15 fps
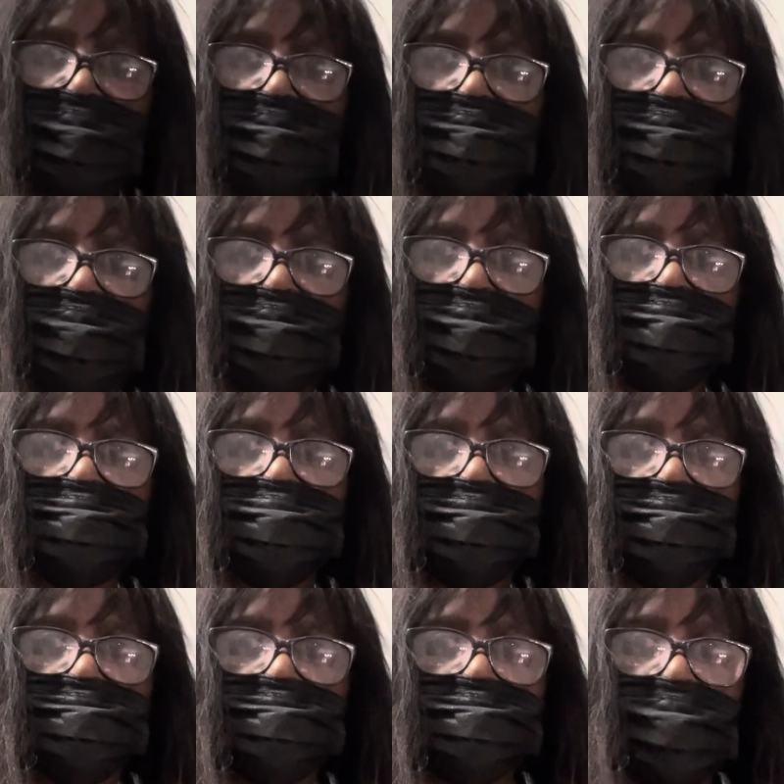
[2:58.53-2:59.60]
that go to
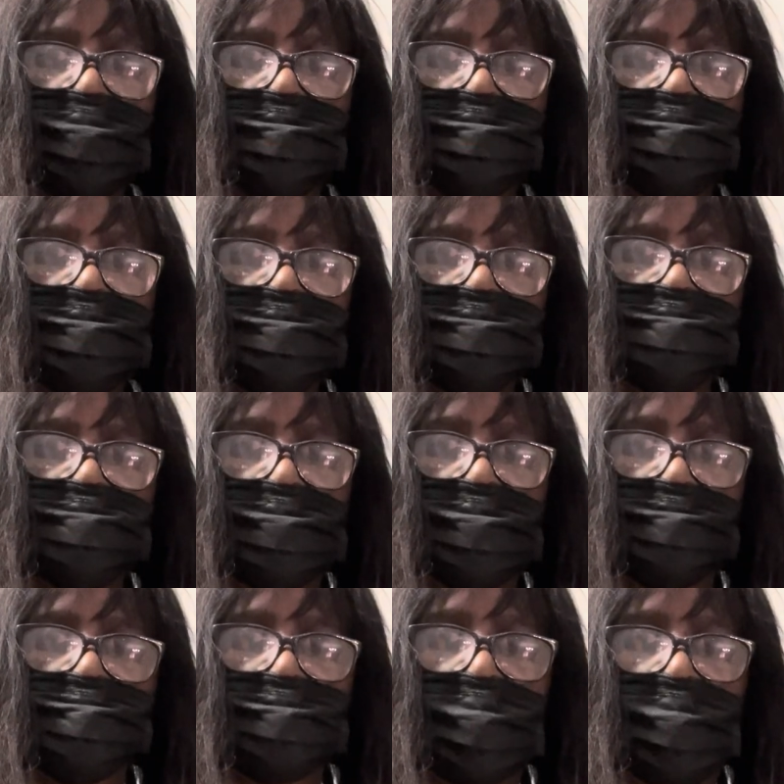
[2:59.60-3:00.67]
the sander. These
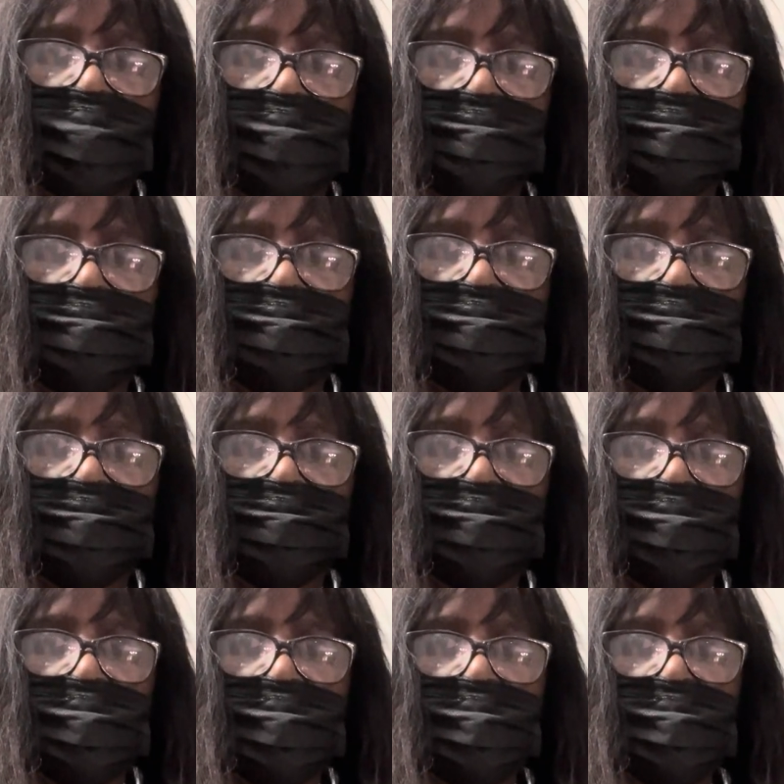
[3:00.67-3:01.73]
come out.
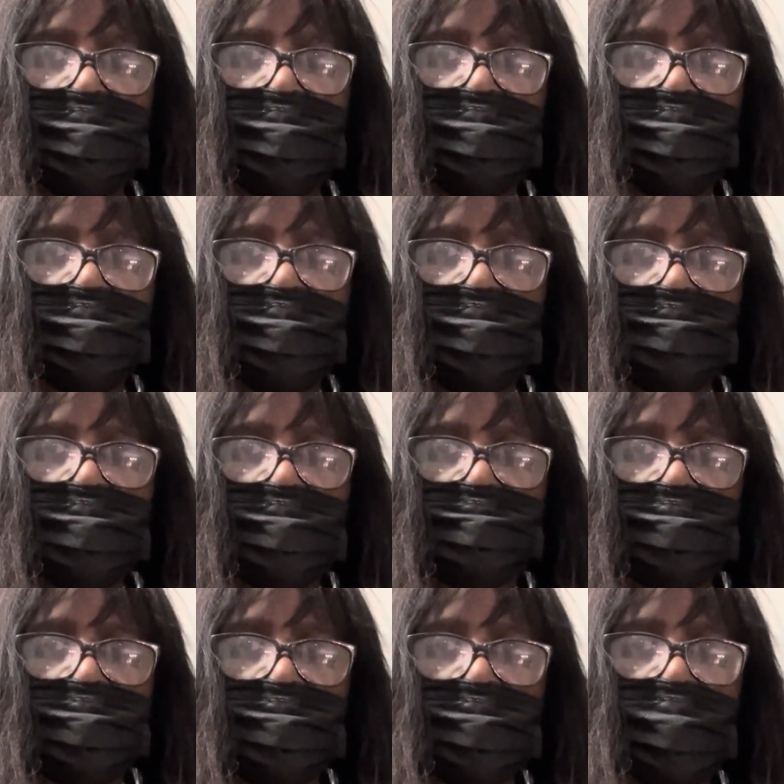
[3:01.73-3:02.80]
They
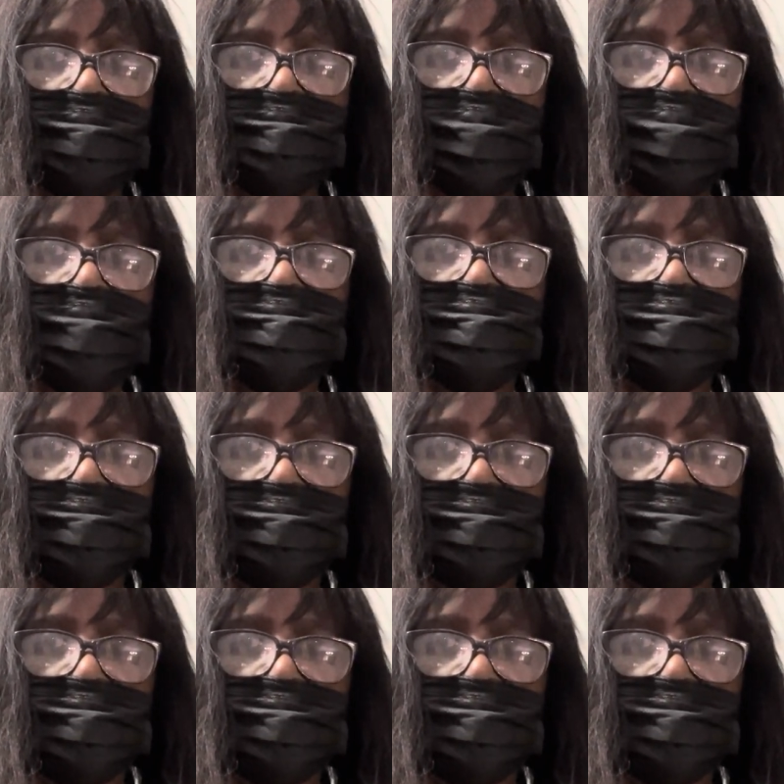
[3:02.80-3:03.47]
peel off, and you can